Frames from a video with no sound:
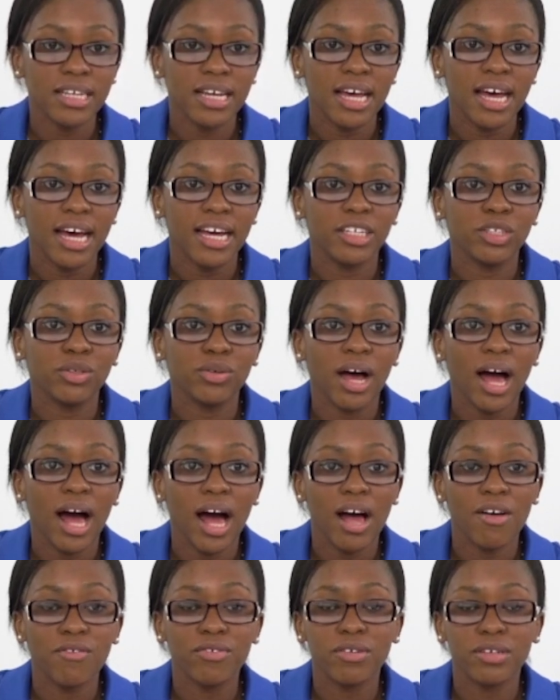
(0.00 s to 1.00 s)
and to
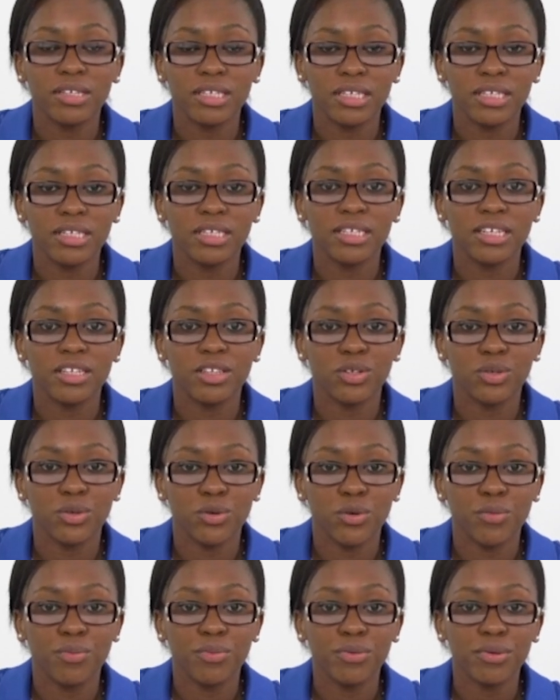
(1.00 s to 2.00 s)
have consistent
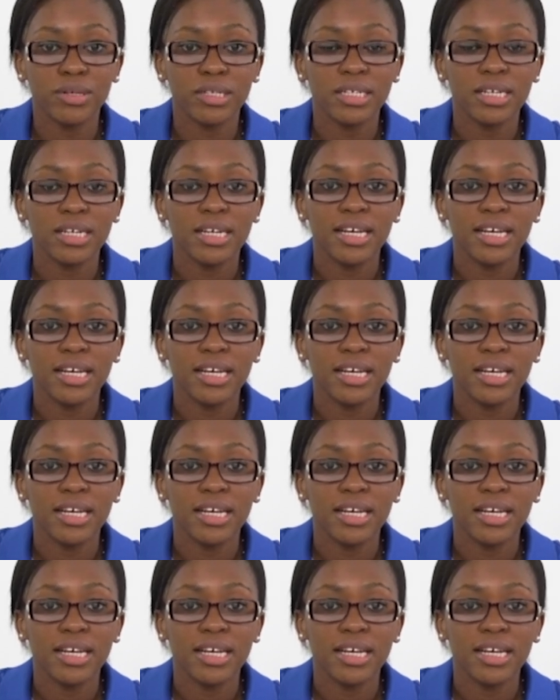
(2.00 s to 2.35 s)
throughput,